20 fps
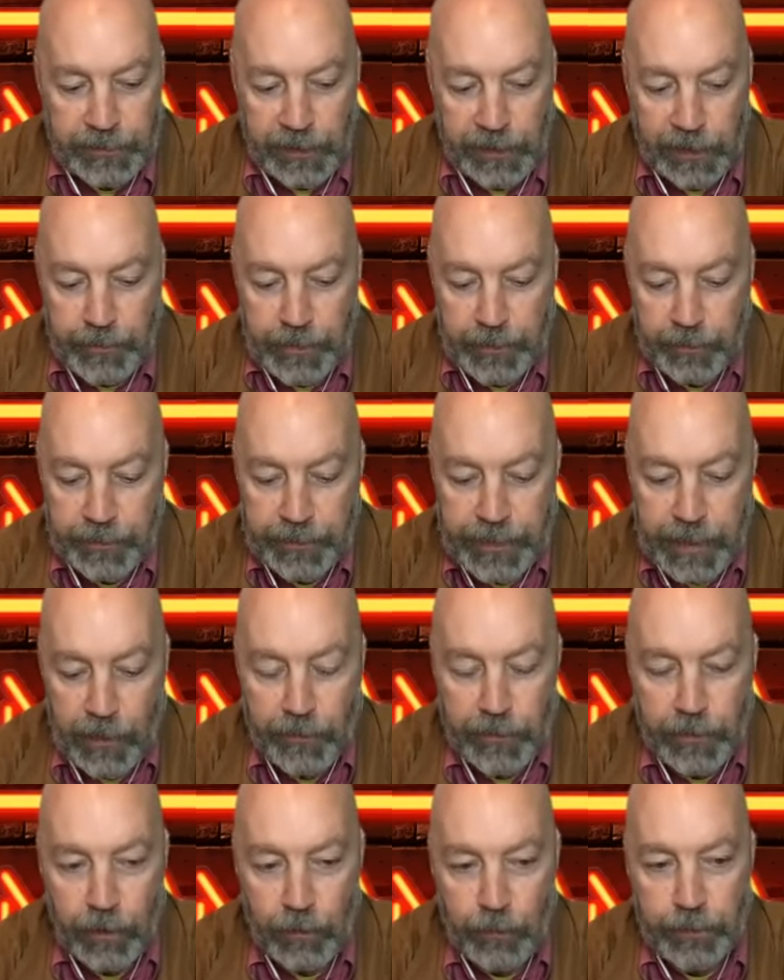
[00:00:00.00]
A lot of people now
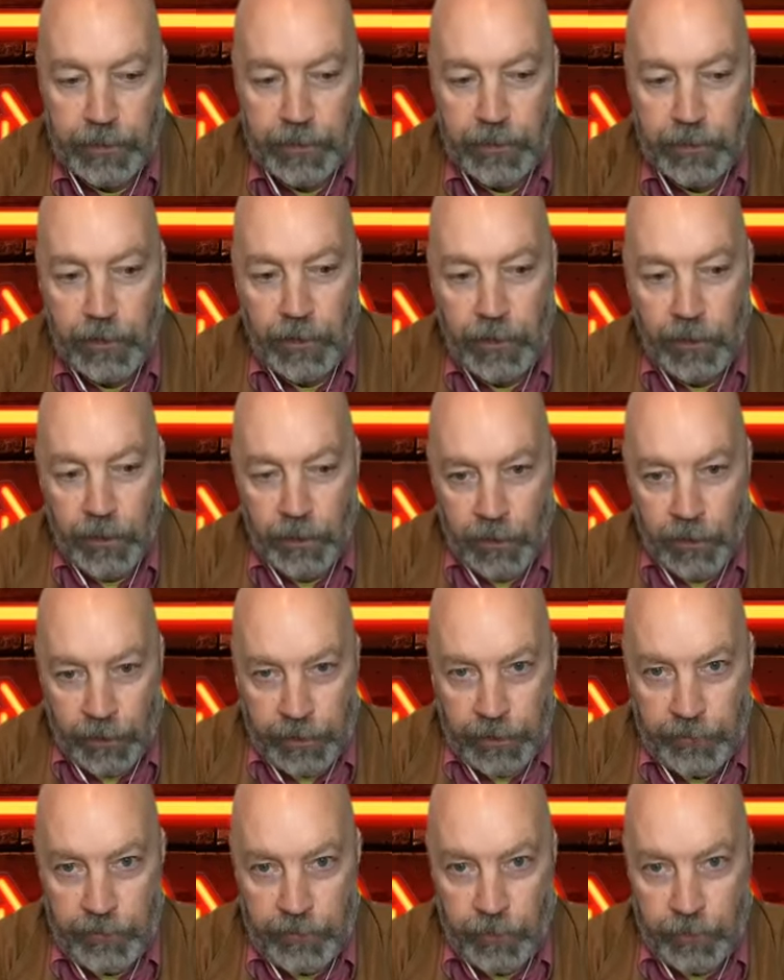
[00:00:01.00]
know, but
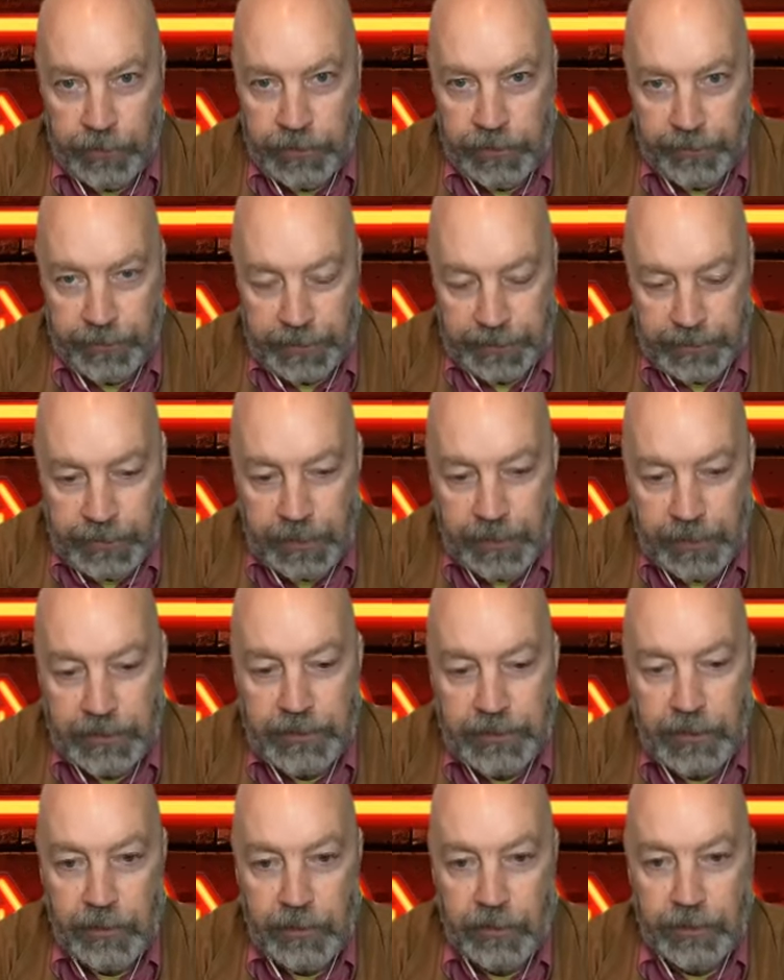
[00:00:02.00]
you, of course, you have these data
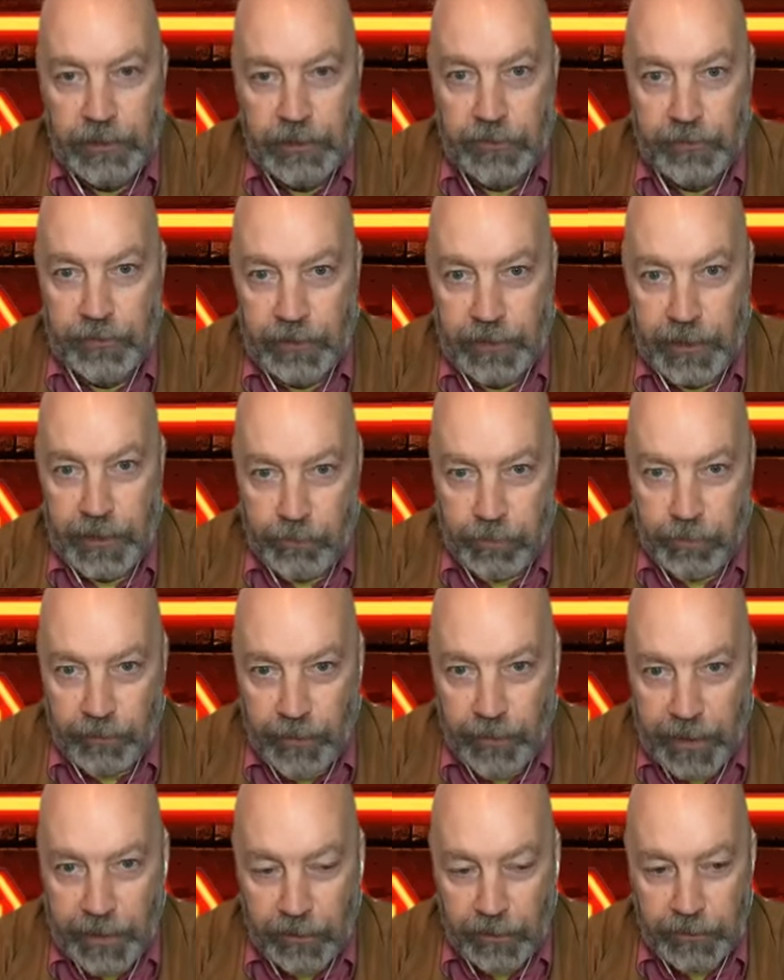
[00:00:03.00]
centers, you have cloud
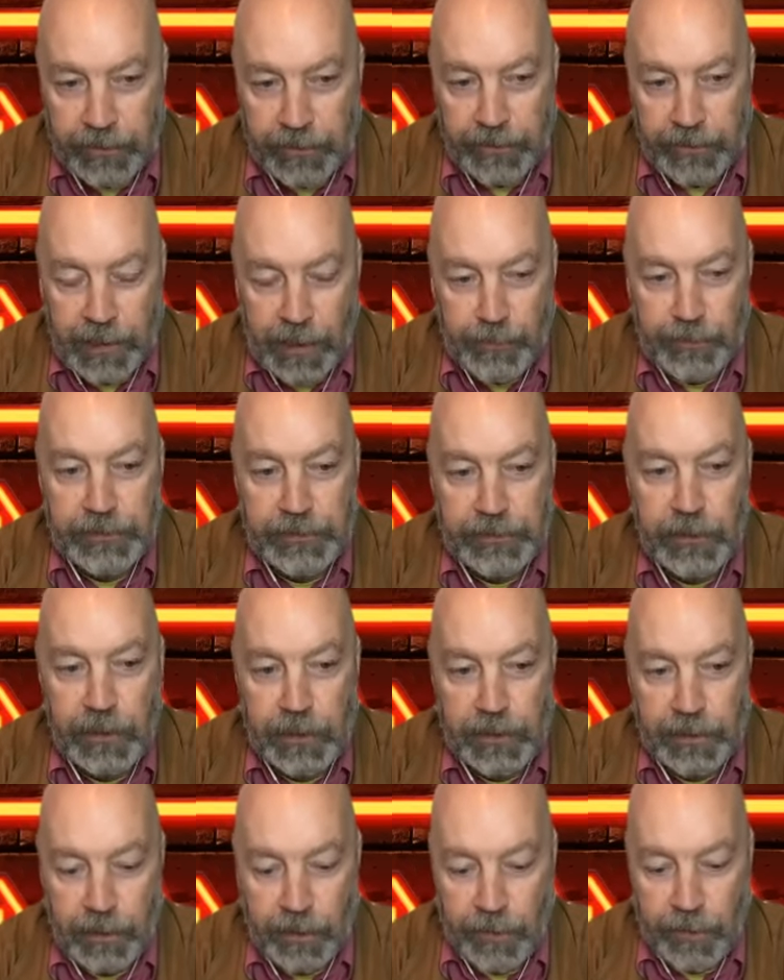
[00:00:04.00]
providers like
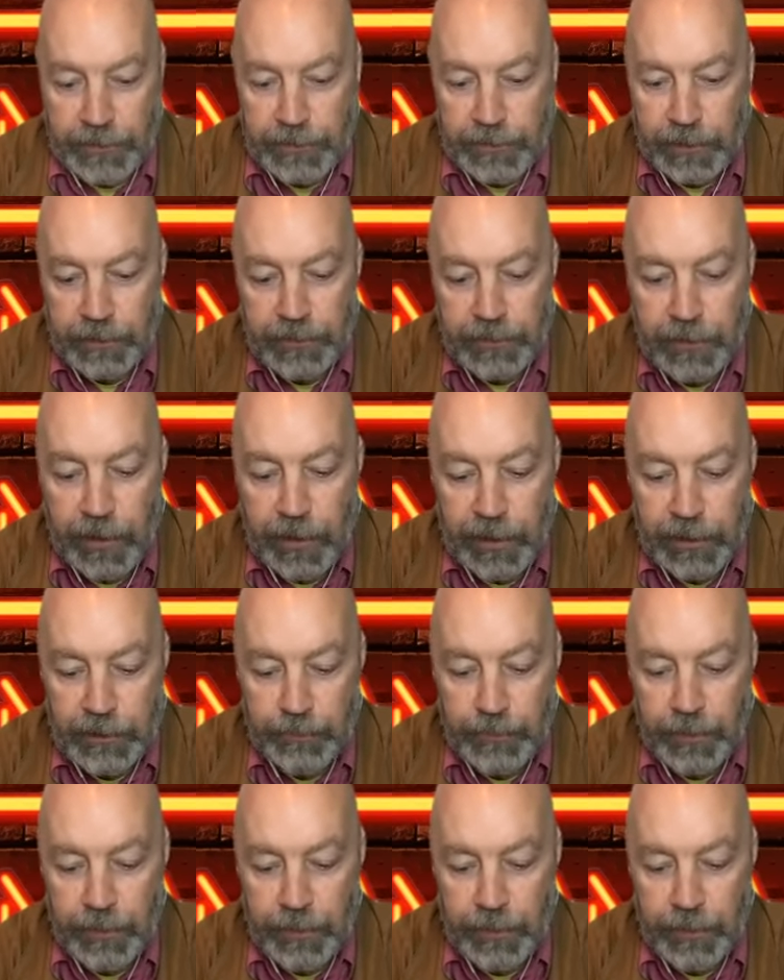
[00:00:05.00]
Amazon and all these other guys.